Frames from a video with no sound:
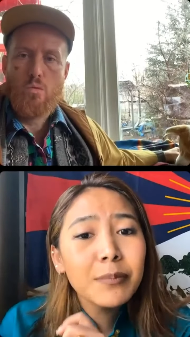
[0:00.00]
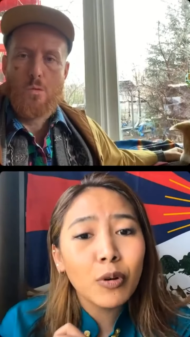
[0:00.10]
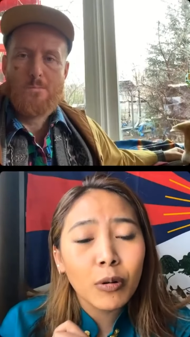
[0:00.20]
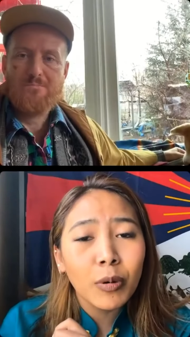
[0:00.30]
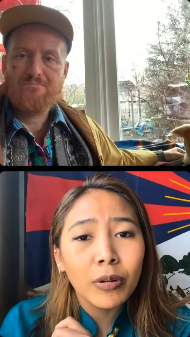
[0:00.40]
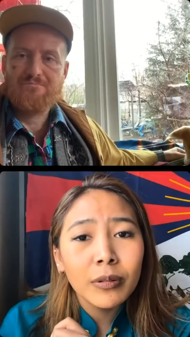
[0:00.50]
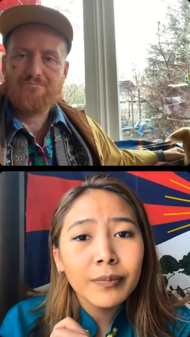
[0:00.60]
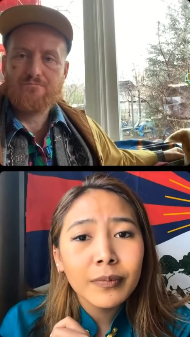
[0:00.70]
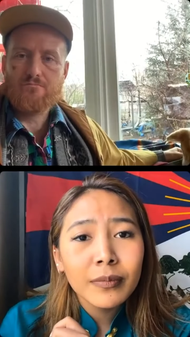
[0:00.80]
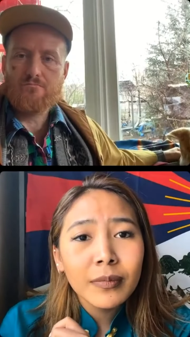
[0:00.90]
Speaker 1: abnormal.
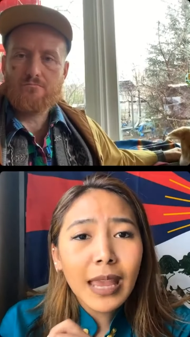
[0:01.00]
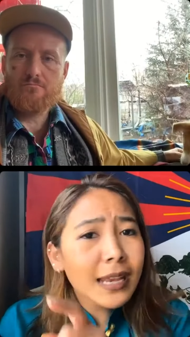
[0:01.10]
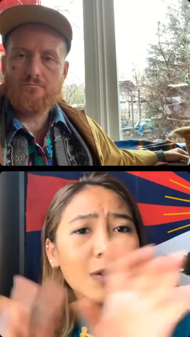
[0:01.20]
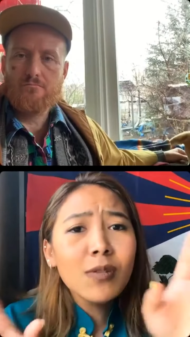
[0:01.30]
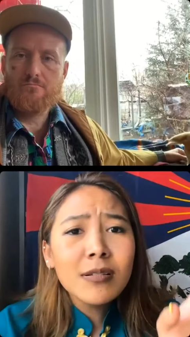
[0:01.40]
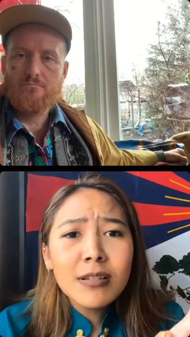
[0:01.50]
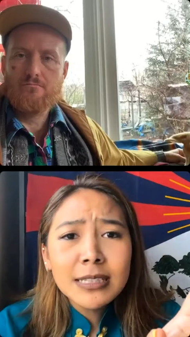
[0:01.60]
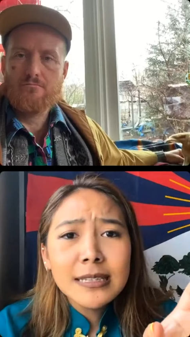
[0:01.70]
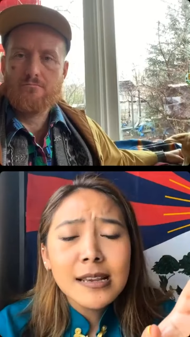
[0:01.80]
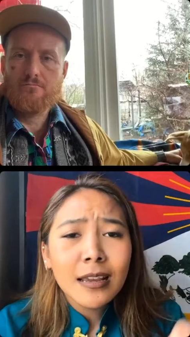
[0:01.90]
Anyone
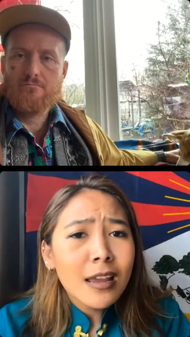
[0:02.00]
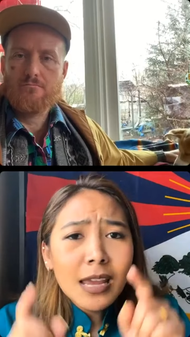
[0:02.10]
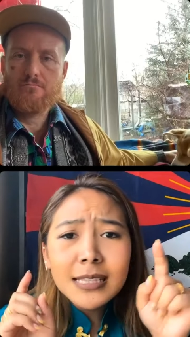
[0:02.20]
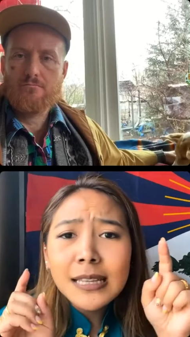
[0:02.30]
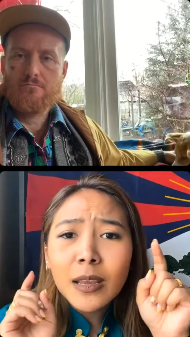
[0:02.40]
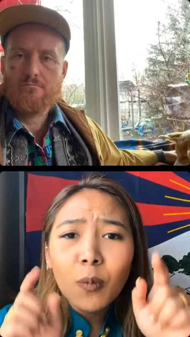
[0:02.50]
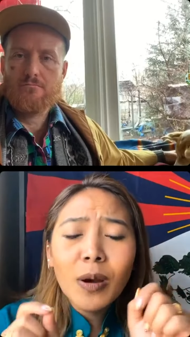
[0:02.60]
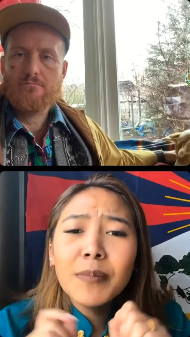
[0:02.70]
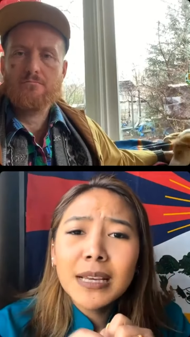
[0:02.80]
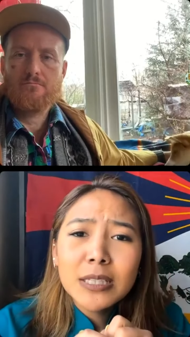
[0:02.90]
listening, it's like,
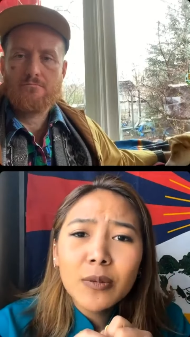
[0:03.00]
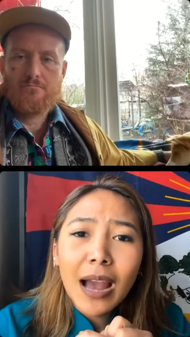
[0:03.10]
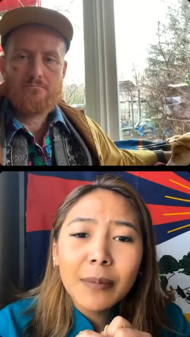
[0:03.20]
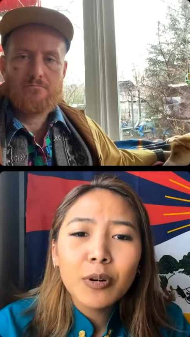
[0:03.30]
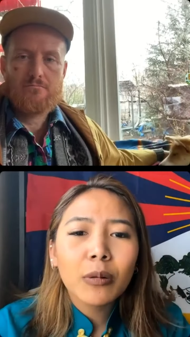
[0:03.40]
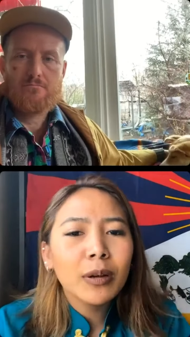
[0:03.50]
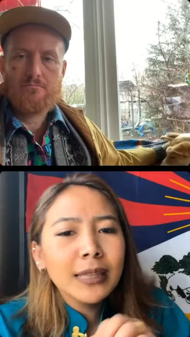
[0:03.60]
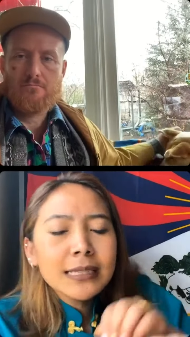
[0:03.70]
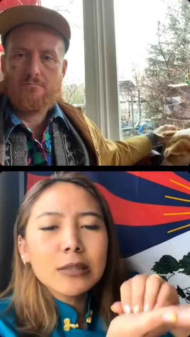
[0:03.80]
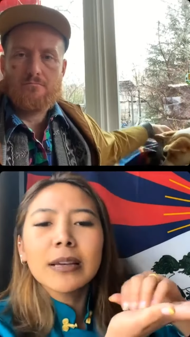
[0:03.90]
what makes you
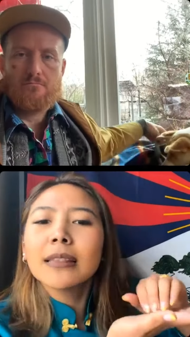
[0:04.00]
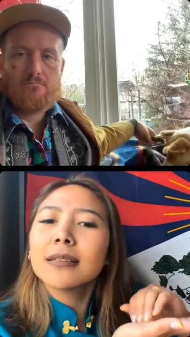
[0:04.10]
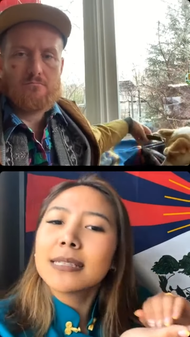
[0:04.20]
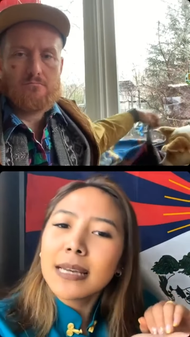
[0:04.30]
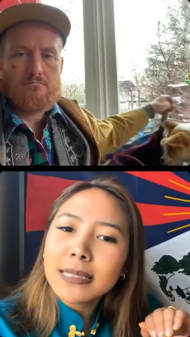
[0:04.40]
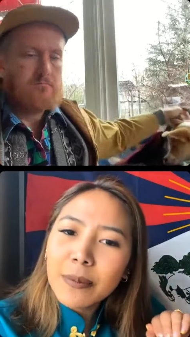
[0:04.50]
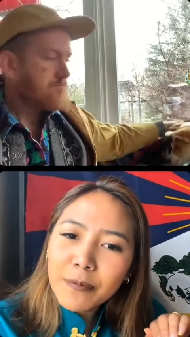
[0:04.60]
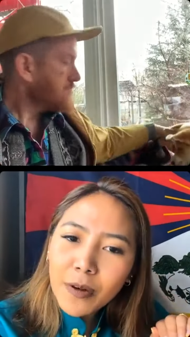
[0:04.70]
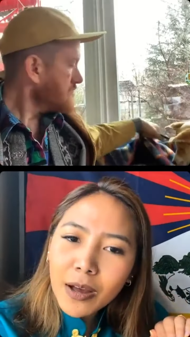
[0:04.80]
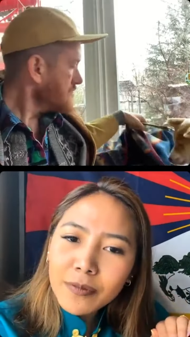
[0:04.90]
abnormal? Let's look at the
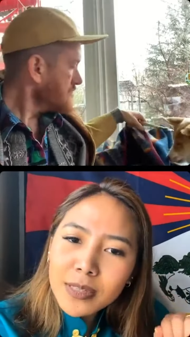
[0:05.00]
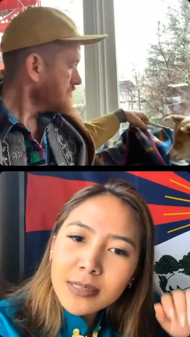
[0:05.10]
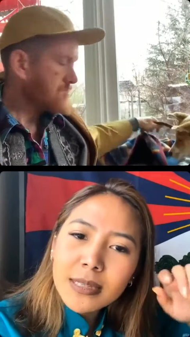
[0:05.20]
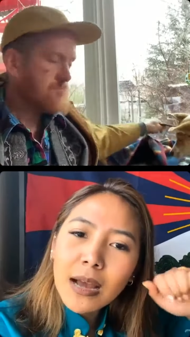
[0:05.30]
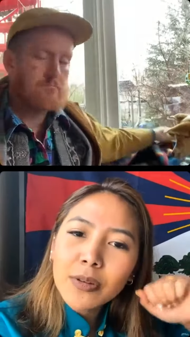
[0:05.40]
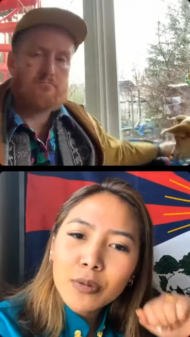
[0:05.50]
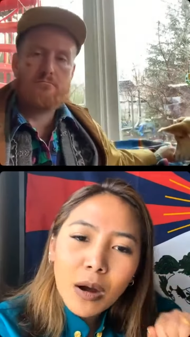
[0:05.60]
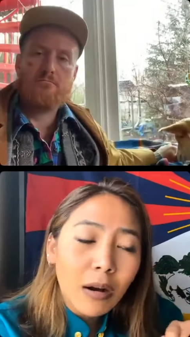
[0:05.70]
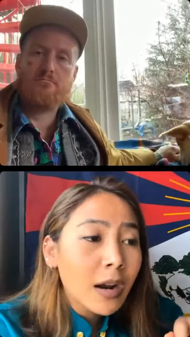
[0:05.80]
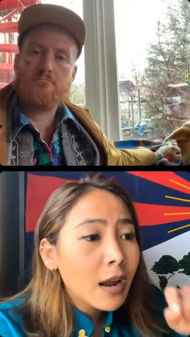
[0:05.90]
DSM-5. This is how
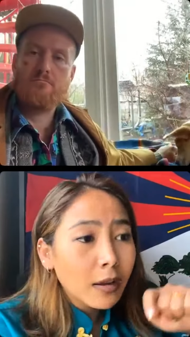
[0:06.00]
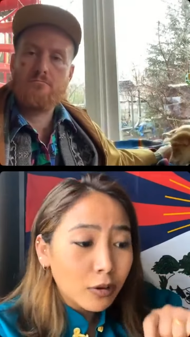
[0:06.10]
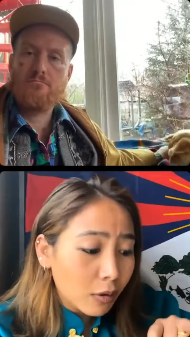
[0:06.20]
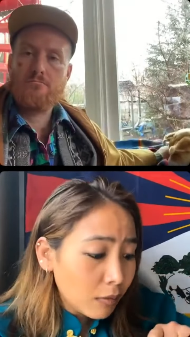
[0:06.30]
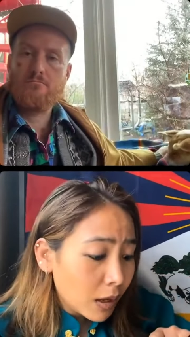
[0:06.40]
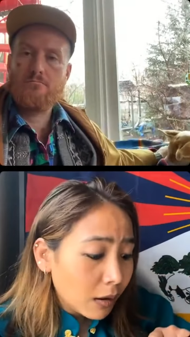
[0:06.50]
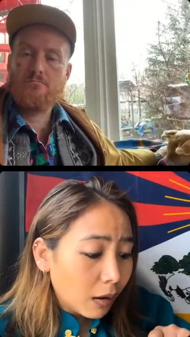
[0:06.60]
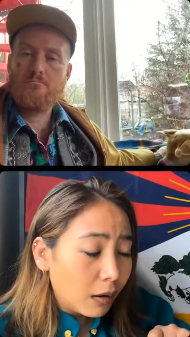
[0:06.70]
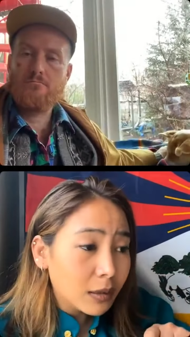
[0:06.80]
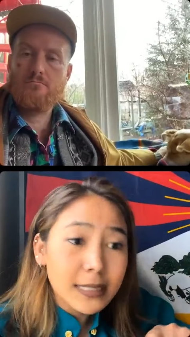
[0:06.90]
you are, you know,
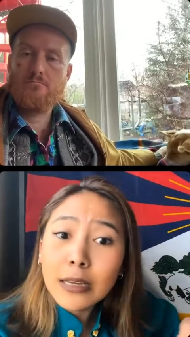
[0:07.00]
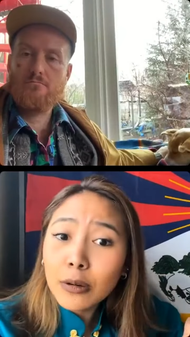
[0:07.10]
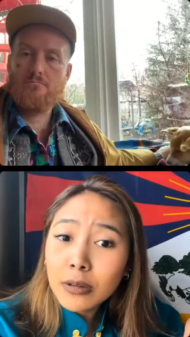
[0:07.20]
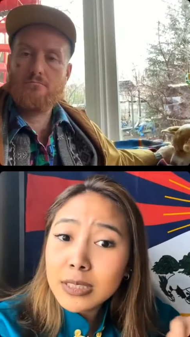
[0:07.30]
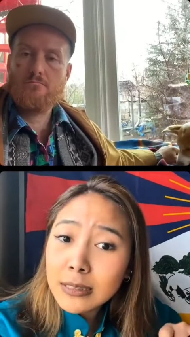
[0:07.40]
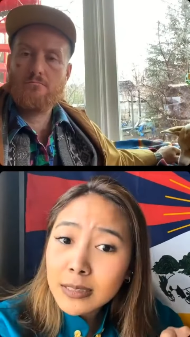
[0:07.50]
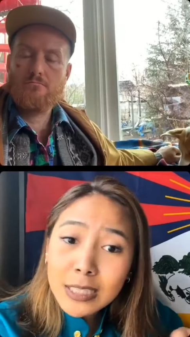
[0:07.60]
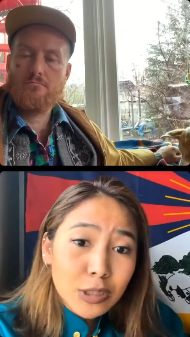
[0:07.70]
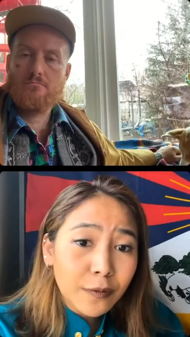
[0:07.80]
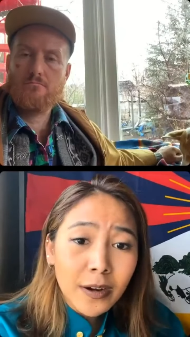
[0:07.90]

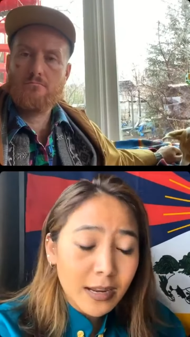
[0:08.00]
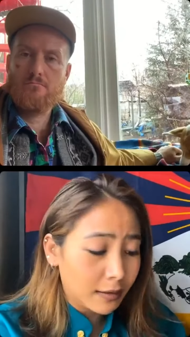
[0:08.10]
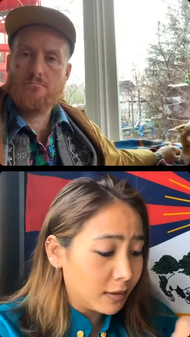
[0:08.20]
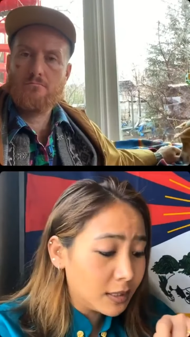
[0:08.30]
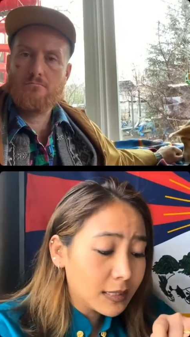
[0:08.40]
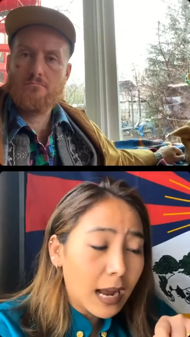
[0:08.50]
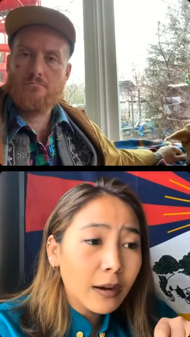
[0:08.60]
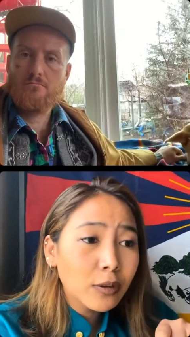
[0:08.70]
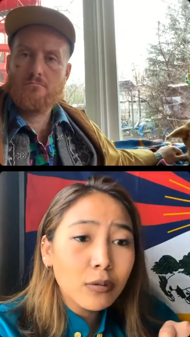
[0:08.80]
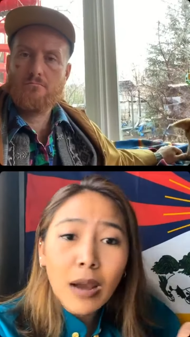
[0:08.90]
schizophrenic. This is
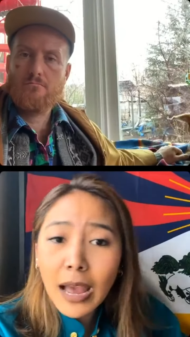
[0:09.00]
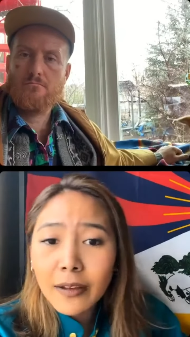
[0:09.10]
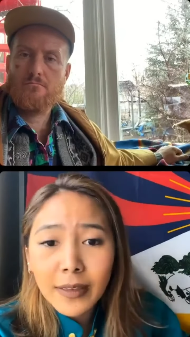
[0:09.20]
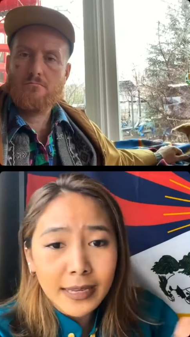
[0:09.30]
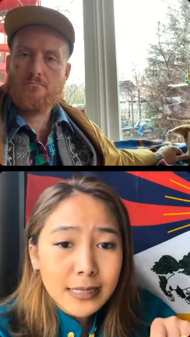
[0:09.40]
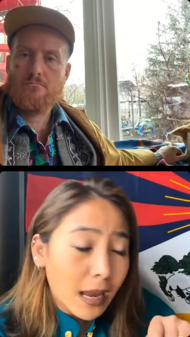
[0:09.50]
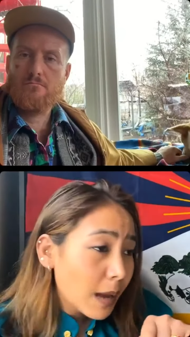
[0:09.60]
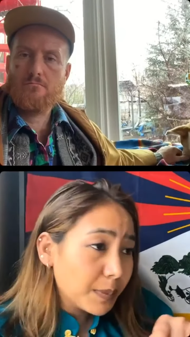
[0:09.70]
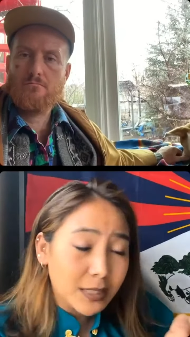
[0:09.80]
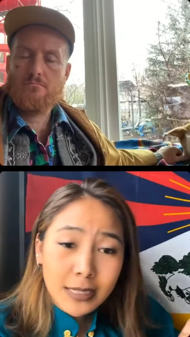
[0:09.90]
how you have a
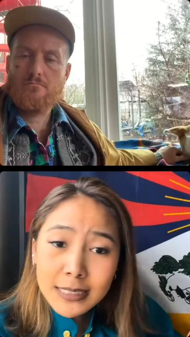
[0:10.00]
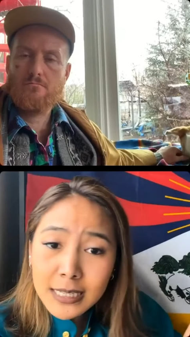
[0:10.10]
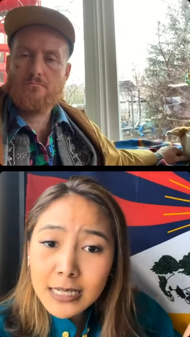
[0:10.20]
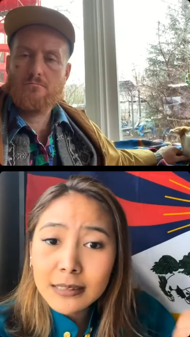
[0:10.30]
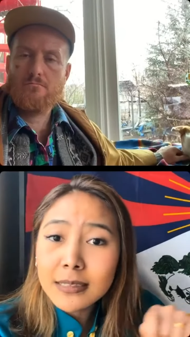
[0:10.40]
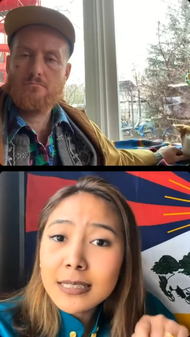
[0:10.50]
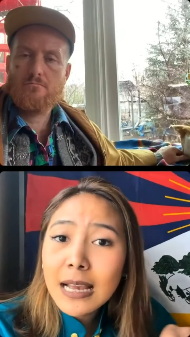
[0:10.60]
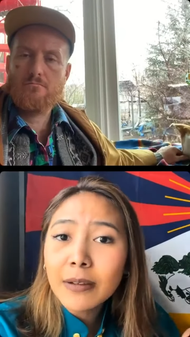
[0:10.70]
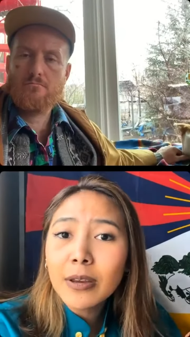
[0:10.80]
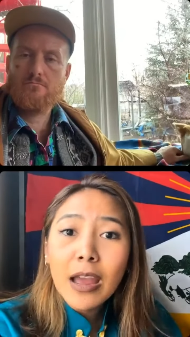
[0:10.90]
PTSD. This
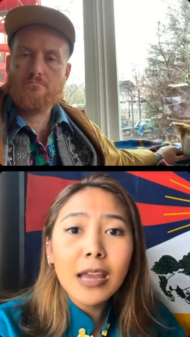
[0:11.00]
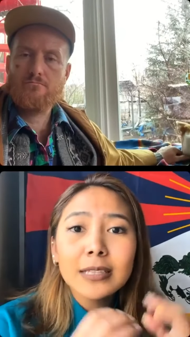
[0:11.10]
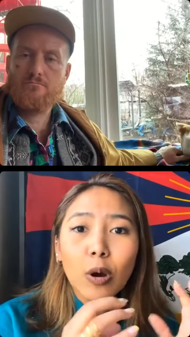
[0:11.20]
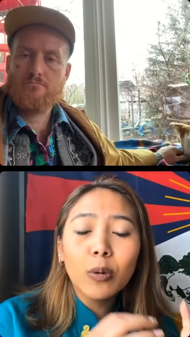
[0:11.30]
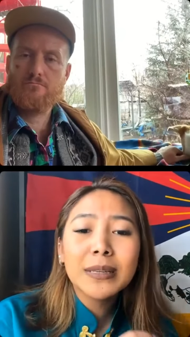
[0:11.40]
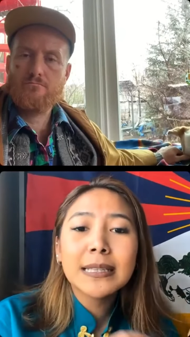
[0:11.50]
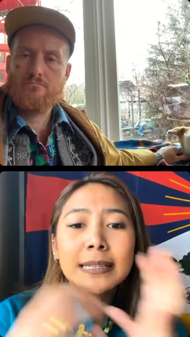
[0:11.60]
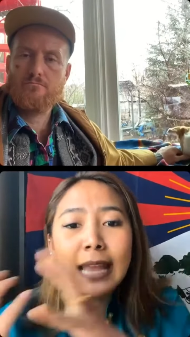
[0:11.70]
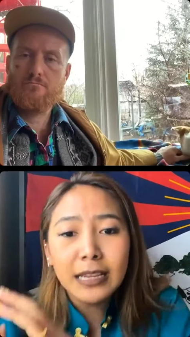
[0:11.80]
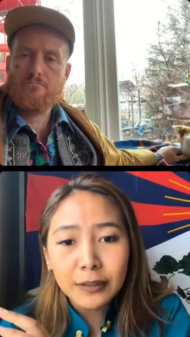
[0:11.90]
is how you, it's always
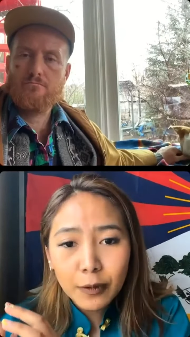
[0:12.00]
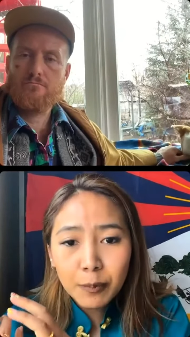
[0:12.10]
a negative